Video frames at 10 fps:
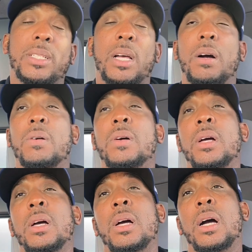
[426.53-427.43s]
So
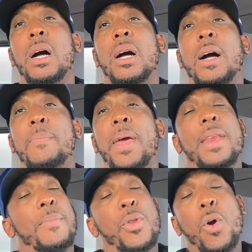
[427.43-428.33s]
and
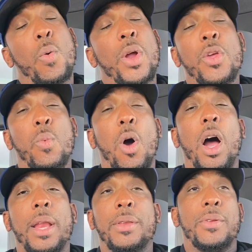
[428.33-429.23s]
to do it when you want.